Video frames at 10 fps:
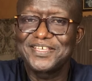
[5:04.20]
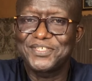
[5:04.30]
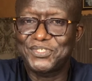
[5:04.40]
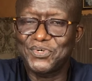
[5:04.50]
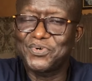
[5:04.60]

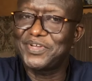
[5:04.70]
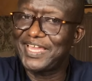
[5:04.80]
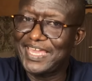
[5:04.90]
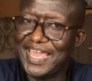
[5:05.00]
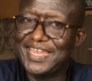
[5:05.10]
So
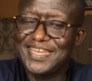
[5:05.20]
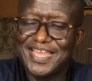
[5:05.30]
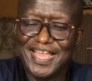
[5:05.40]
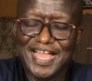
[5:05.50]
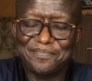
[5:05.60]
again,
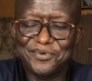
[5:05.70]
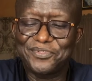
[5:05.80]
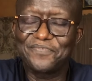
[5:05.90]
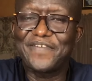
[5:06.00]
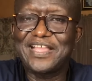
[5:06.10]
I'm going
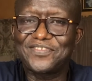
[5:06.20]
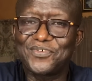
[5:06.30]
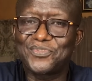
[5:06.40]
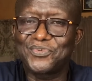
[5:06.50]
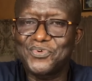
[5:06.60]
to invite you
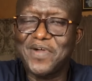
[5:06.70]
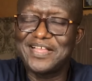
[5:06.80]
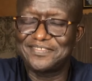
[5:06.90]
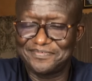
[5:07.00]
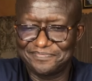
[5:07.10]
to do
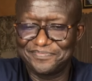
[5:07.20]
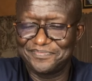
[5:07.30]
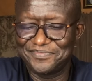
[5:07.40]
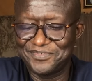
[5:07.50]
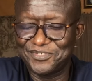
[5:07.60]
what?
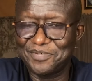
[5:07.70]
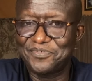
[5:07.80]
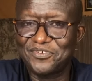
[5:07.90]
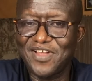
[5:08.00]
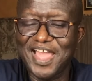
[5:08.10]
To
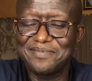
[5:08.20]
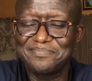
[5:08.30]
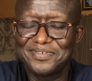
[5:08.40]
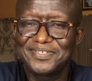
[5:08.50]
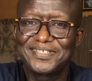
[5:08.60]
subscribe,
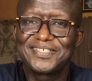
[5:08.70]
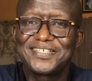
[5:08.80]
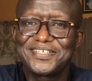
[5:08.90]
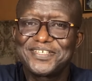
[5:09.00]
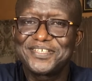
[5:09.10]

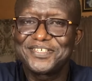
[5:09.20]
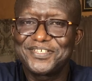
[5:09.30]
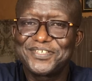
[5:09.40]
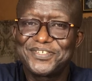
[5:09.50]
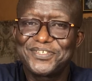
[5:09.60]

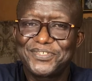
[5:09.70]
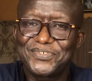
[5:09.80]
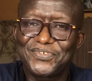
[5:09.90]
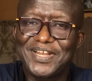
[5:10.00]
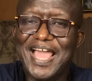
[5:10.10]

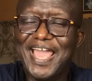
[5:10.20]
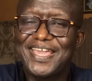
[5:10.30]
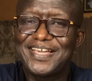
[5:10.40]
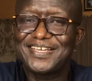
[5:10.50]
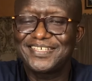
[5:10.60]
to
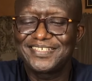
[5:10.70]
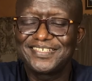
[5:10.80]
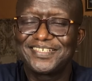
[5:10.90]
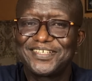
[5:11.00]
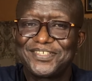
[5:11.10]
like,
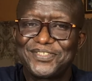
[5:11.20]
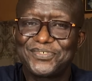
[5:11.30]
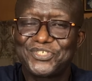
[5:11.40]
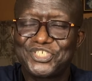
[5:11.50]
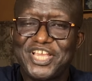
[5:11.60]
to
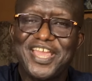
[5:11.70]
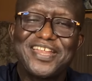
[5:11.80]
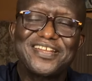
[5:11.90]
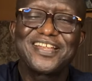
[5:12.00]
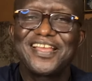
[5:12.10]

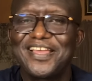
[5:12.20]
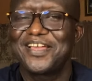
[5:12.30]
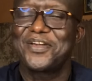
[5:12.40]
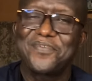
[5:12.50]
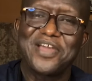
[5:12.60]
share.
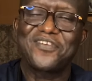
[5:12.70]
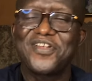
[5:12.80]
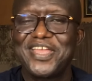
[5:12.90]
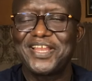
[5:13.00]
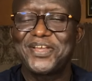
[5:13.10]
We are
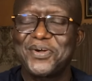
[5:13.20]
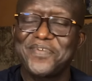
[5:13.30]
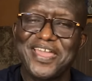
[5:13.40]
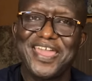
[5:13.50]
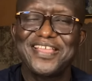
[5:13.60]
running now, we
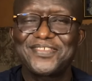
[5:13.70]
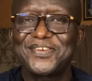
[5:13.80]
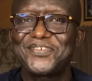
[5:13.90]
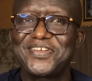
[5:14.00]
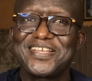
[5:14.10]
are
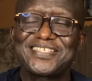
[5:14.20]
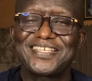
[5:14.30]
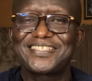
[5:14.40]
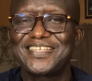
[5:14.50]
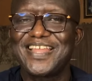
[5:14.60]

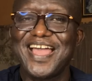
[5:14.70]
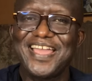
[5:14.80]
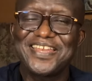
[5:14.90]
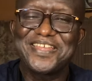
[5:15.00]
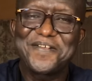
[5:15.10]

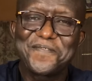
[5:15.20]
869.